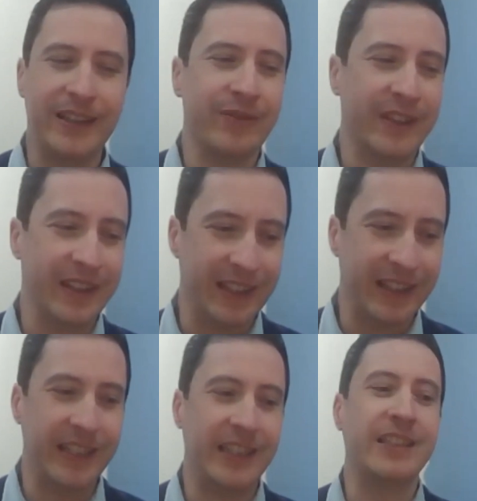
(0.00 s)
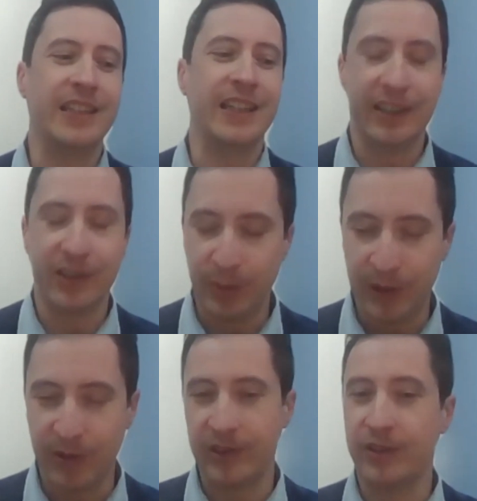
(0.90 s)
I felt like I needed to get
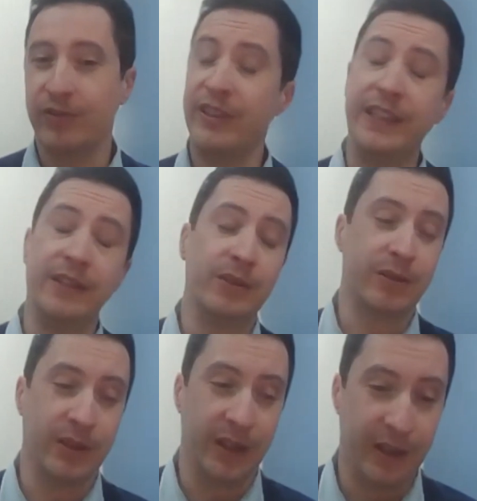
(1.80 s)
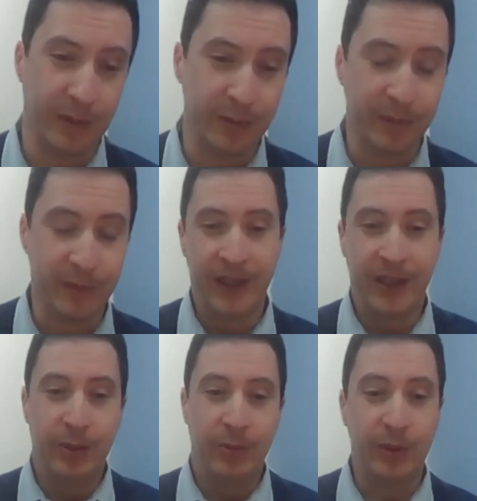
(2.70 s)
experience in the field
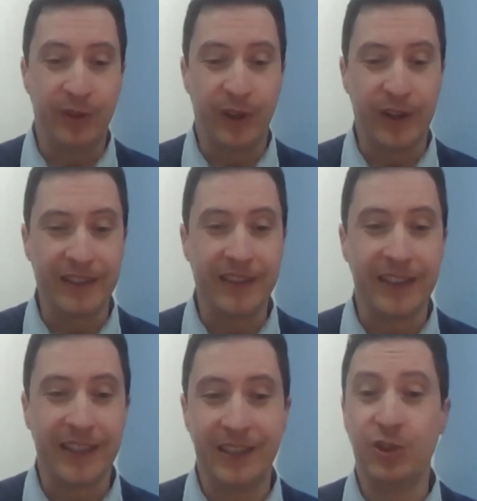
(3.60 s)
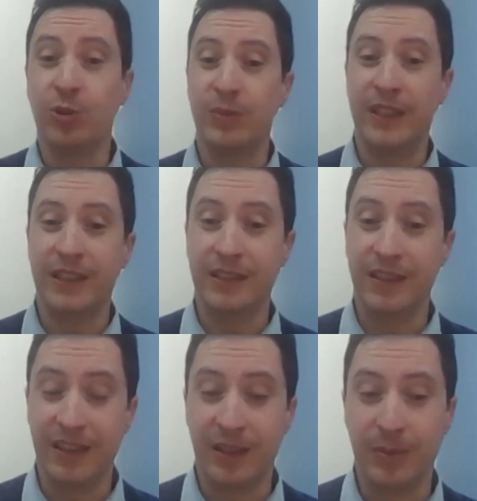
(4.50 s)
before I kind of jumped in
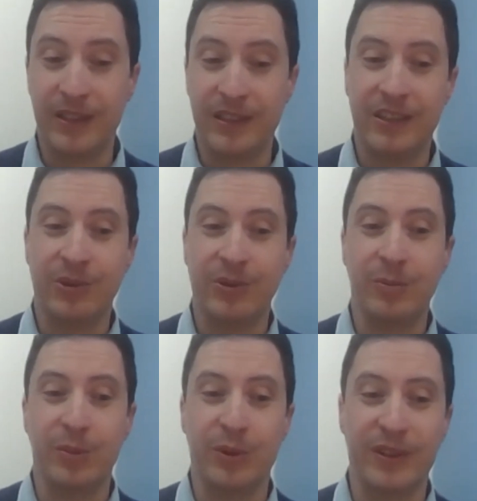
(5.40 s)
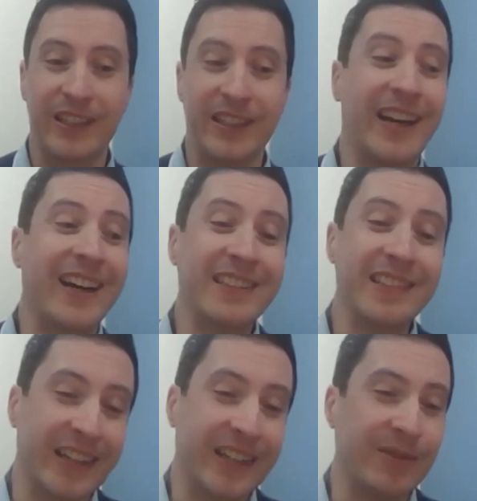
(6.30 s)
and committed to it. But in
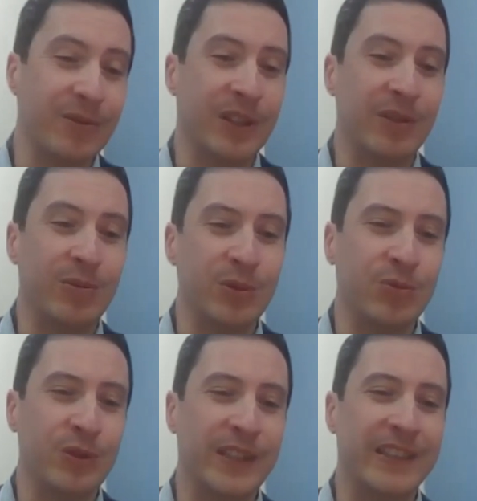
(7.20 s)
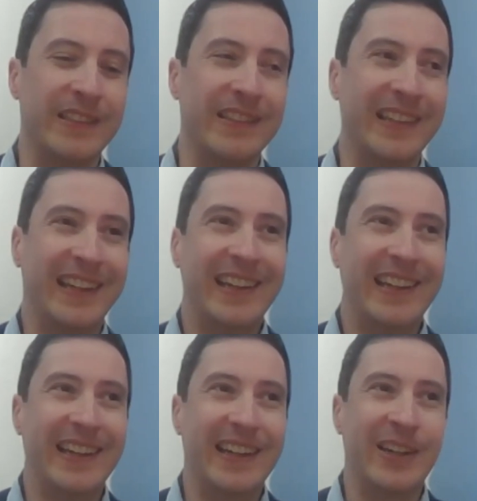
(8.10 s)
hindsight, it was really
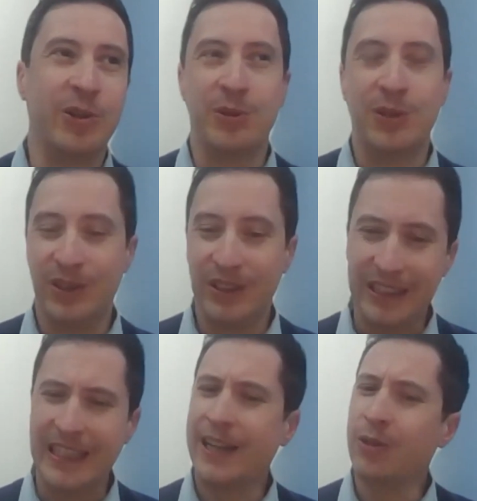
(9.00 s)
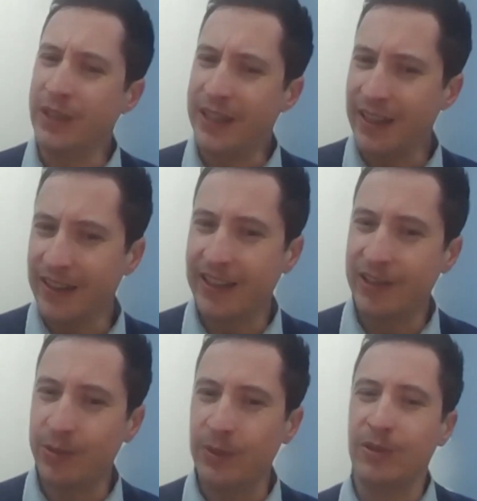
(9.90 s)
an opportunity to help me get that
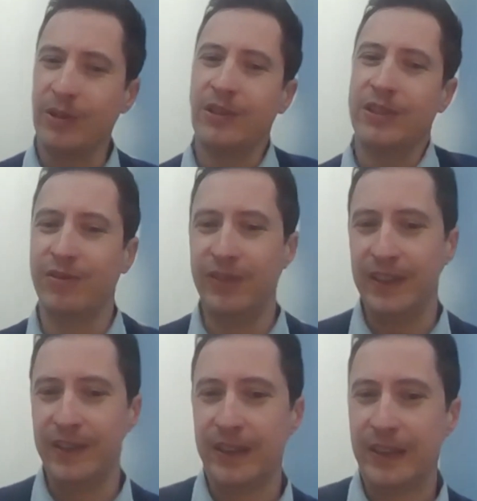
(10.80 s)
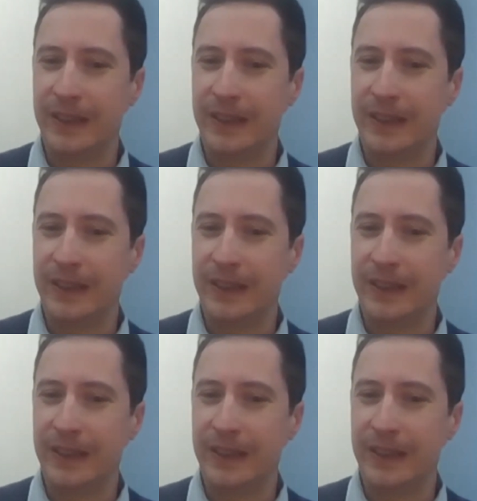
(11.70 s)
experience in the field.